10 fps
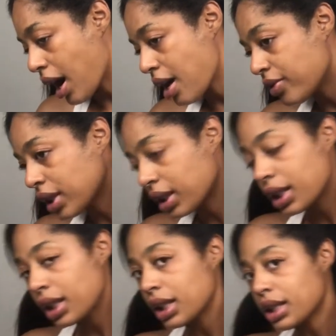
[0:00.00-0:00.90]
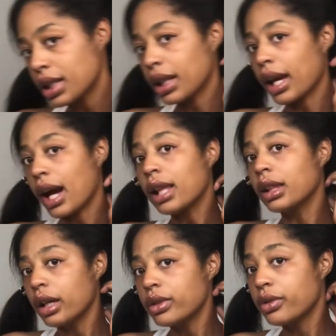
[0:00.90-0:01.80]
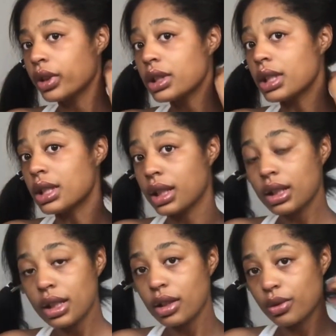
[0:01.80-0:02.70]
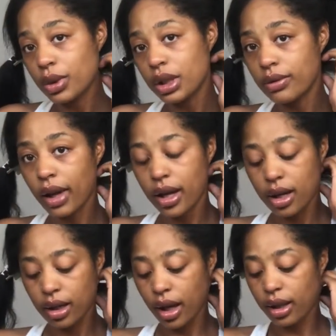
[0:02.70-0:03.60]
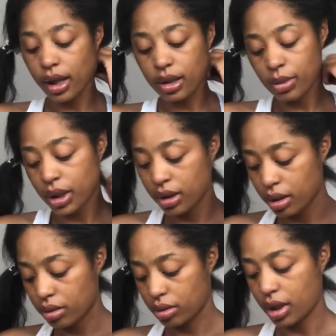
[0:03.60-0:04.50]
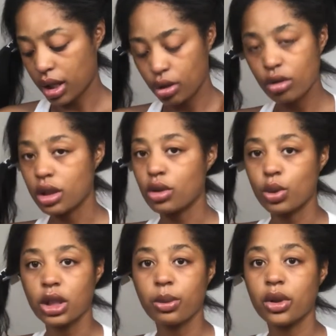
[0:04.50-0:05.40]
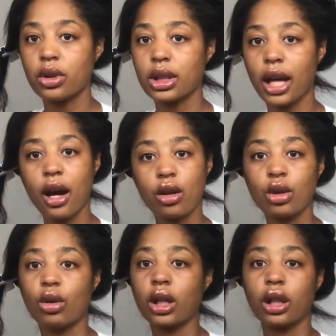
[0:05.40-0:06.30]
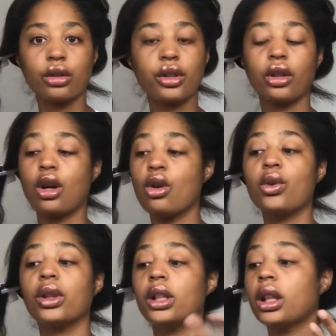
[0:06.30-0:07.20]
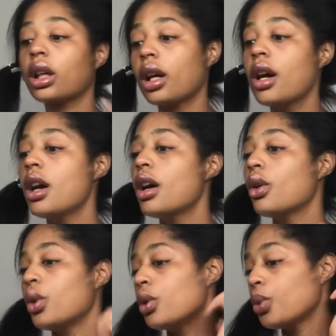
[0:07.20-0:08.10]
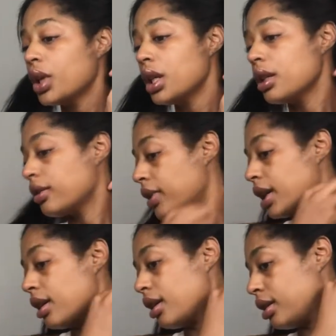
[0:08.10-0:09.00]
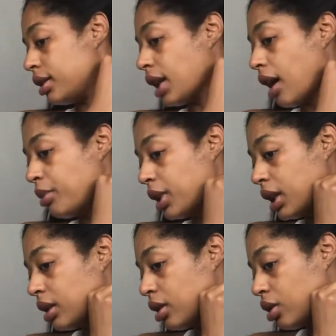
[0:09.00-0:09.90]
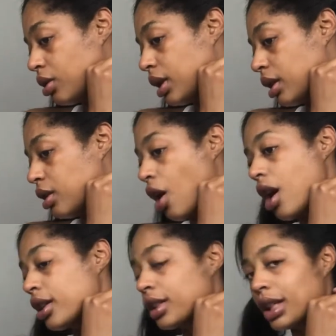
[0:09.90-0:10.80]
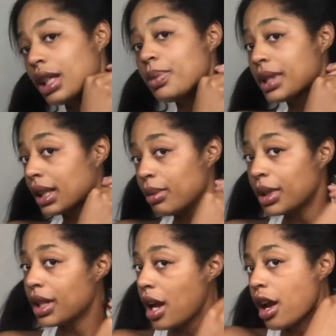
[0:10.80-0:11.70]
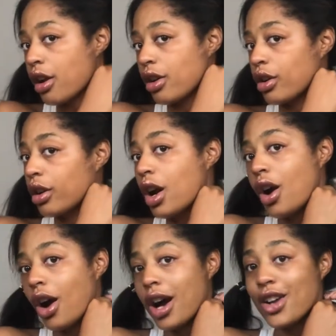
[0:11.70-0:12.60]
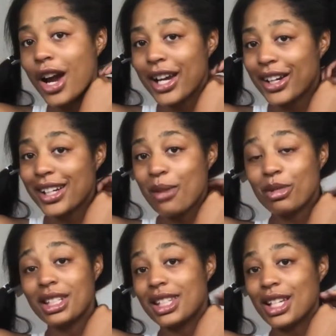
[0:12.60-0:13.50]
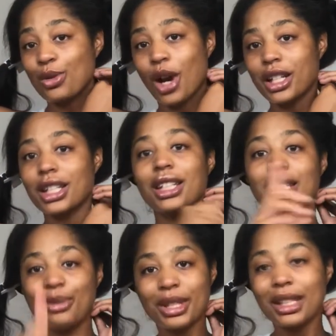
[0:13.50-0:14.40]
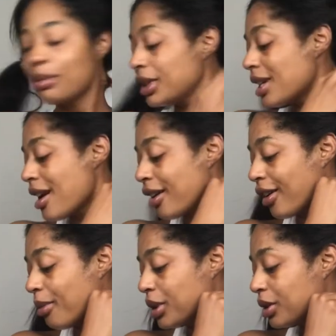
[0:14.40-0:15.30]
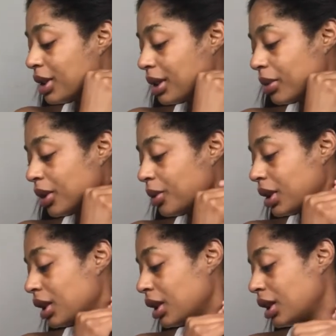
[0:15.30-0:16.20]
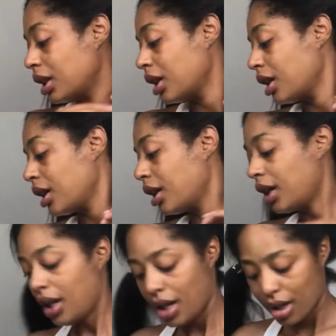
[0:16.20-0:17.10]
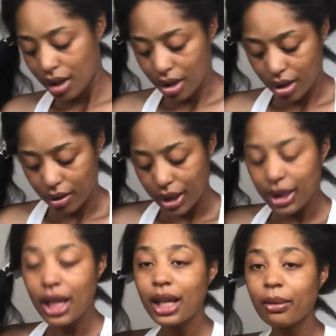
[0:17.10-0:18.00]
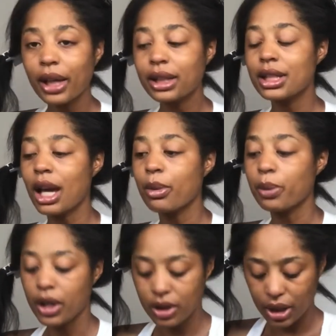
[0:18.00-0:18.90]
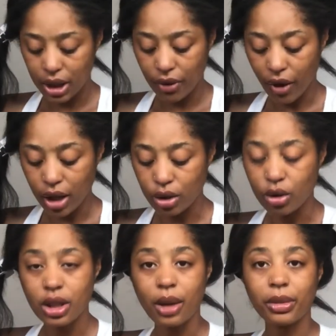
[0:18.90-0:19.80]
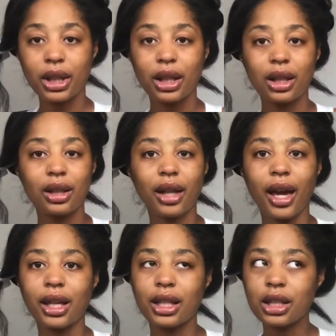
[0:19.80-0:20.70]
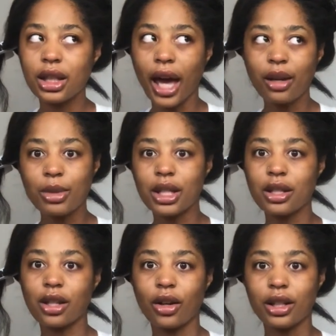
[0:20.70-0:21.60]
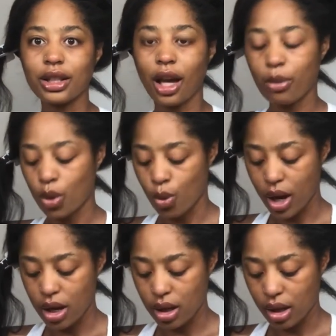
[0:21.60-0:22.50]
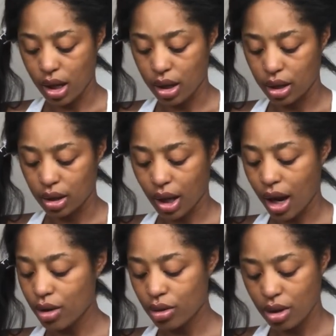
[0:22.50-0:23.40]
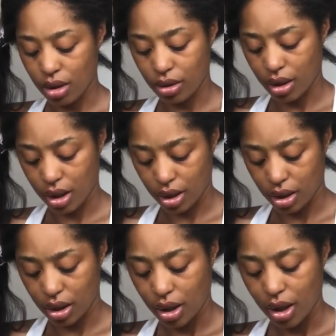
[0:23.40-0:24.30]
I have nothing against it. Like, I love the versatility of weave. Like, I like being that you can switch up your style, your color, your whole look with weave. And I'm gonna get into it. Y'all keep sending me the hair. All y'all hair companies that's watching, keep sending me the hair. I'm gonna do something with it. And then I'm like the type of person that if I do something, like, it's gotta be a certain type of way. Like, I don't know. Like,